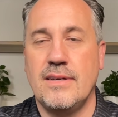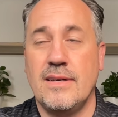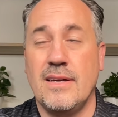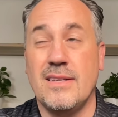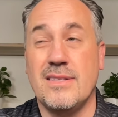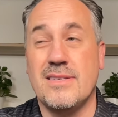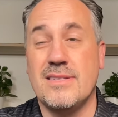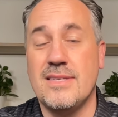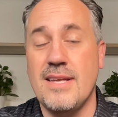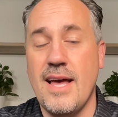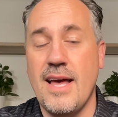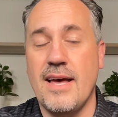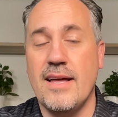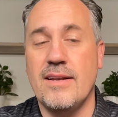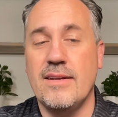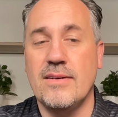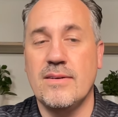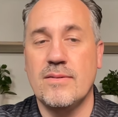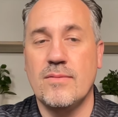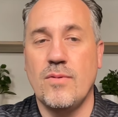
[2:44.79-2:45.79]

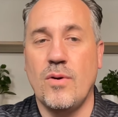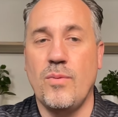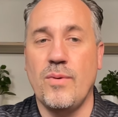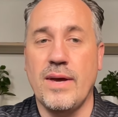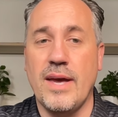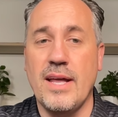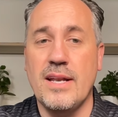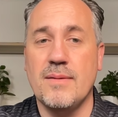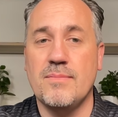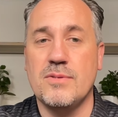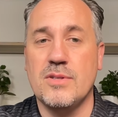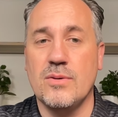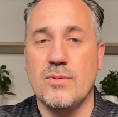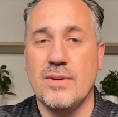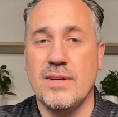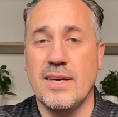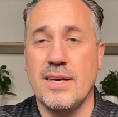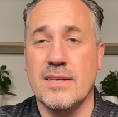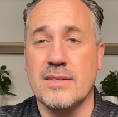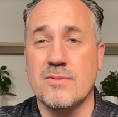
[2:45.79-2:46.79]
Instead, what we end up
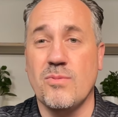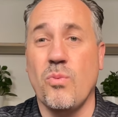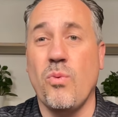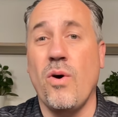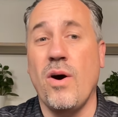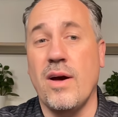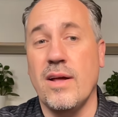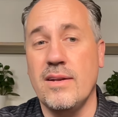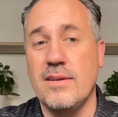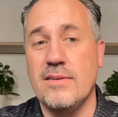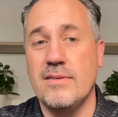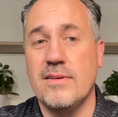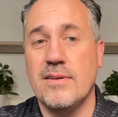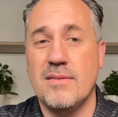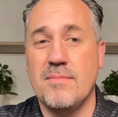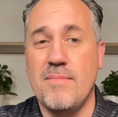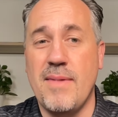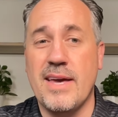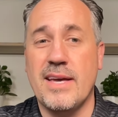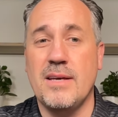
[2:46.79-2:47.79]
doing is one,
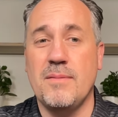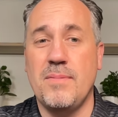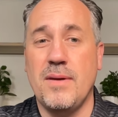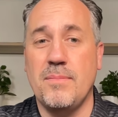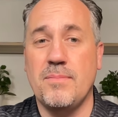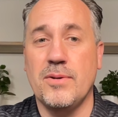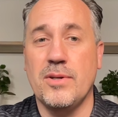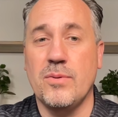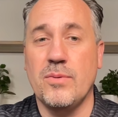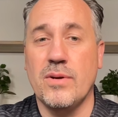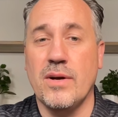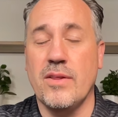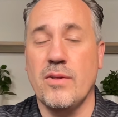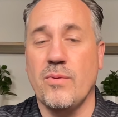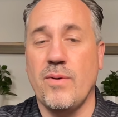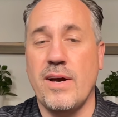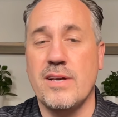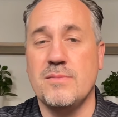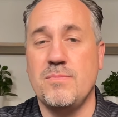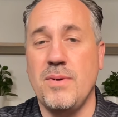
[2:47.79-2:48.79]
making people who would
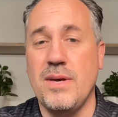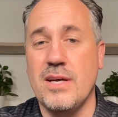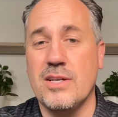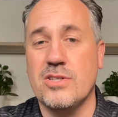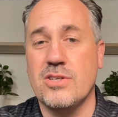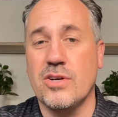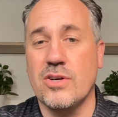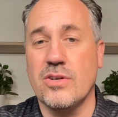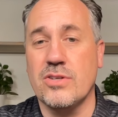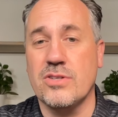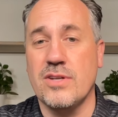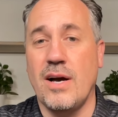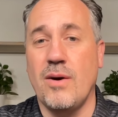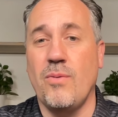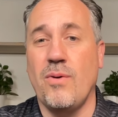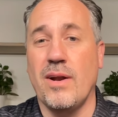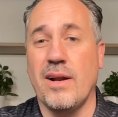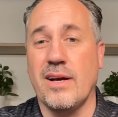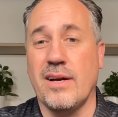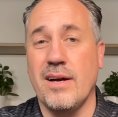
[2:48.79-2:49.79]
otherwise be at church not
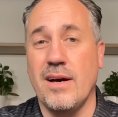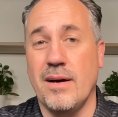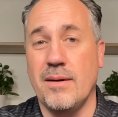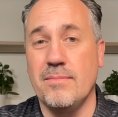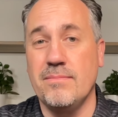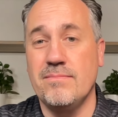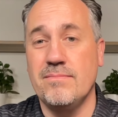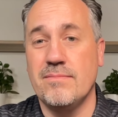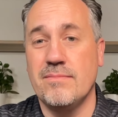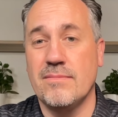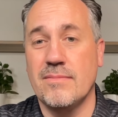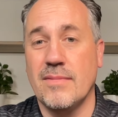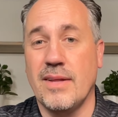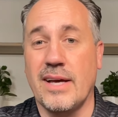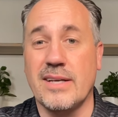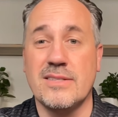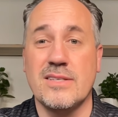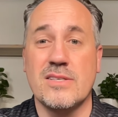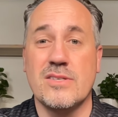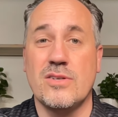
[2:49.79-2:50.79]
want to come,
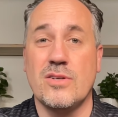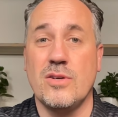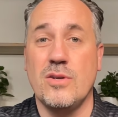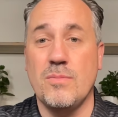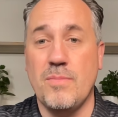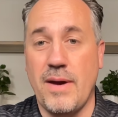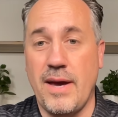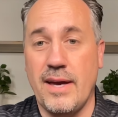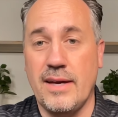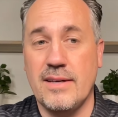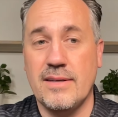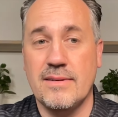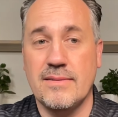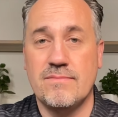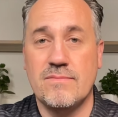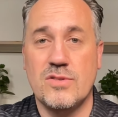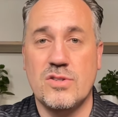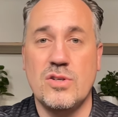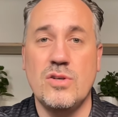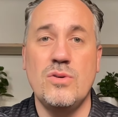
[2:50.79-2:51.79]
like Sister Eubank,
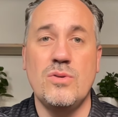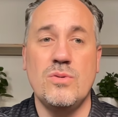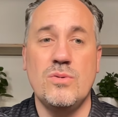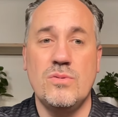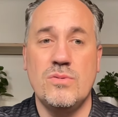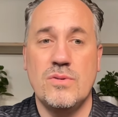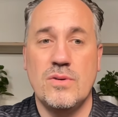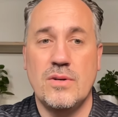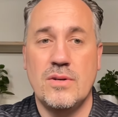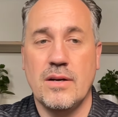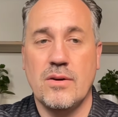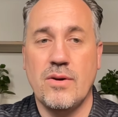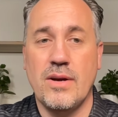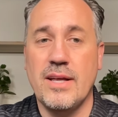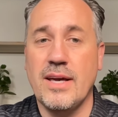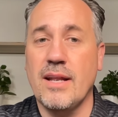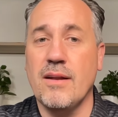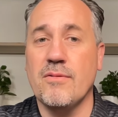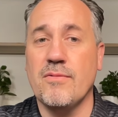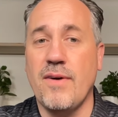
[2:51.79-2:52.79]
two,
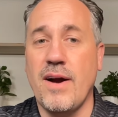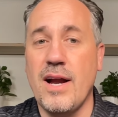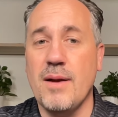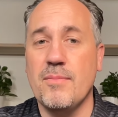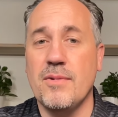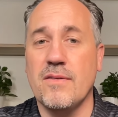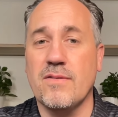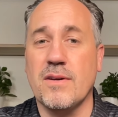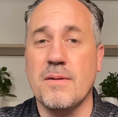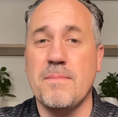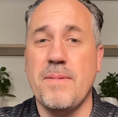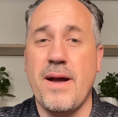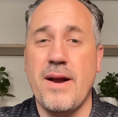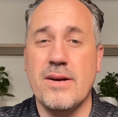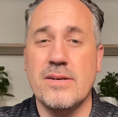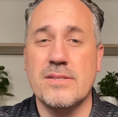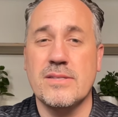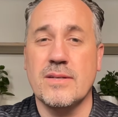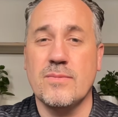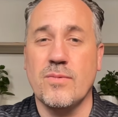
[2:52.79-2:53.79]
Creating an environment of
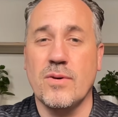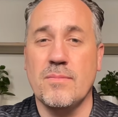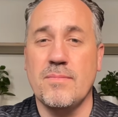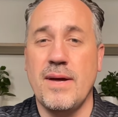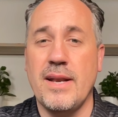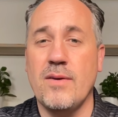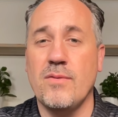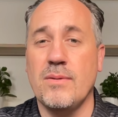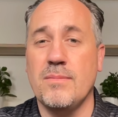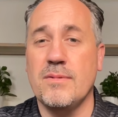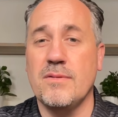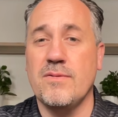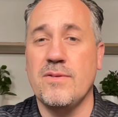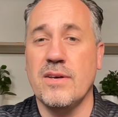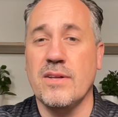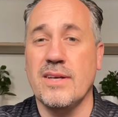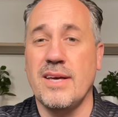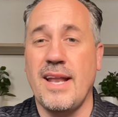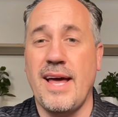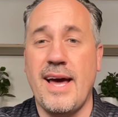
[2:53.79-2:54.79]
comparison where many women
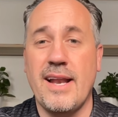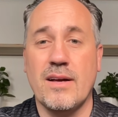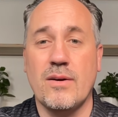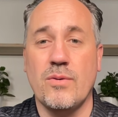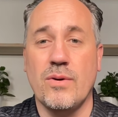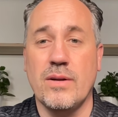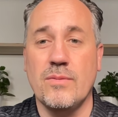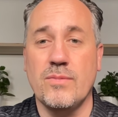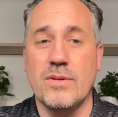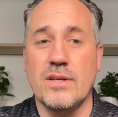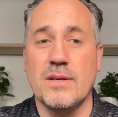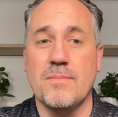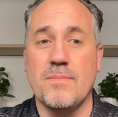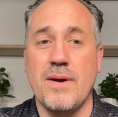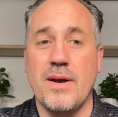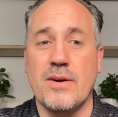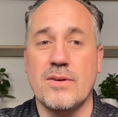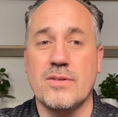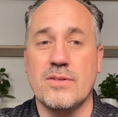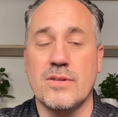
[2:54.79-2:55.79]
feel inadequate when
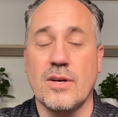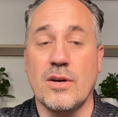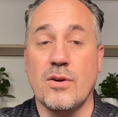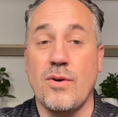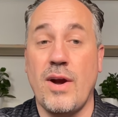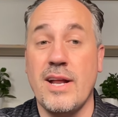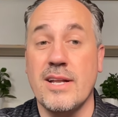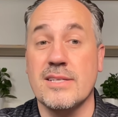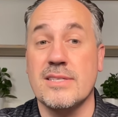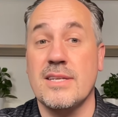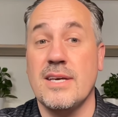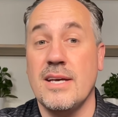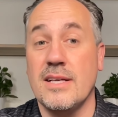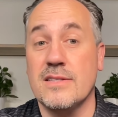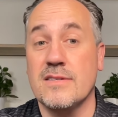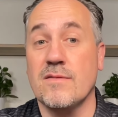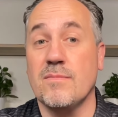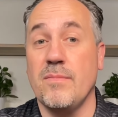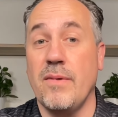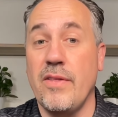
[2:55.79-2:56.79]
compared to the greatest
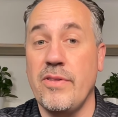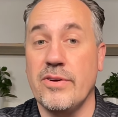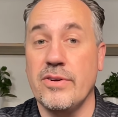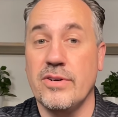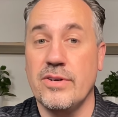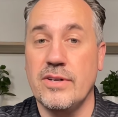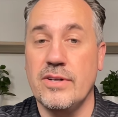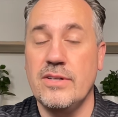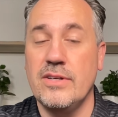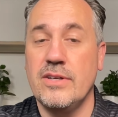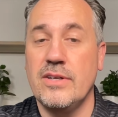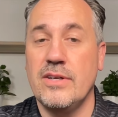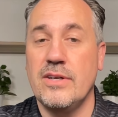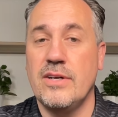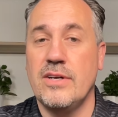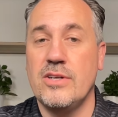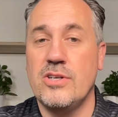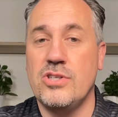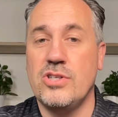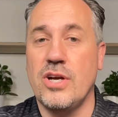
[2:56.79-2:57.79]
hits of motherhood,
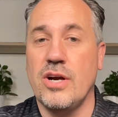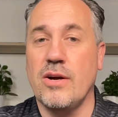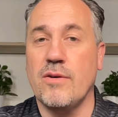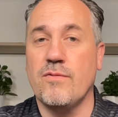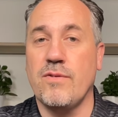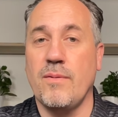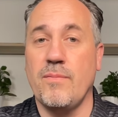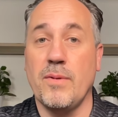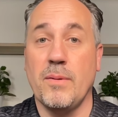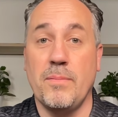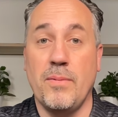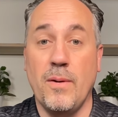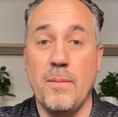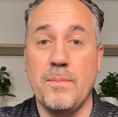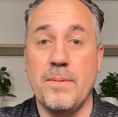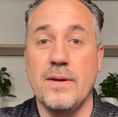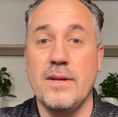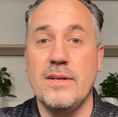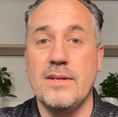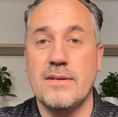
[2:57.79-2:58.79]
shared from the
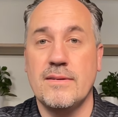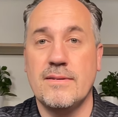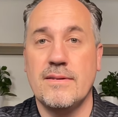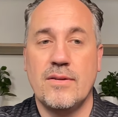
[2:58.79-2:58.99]
pulpit.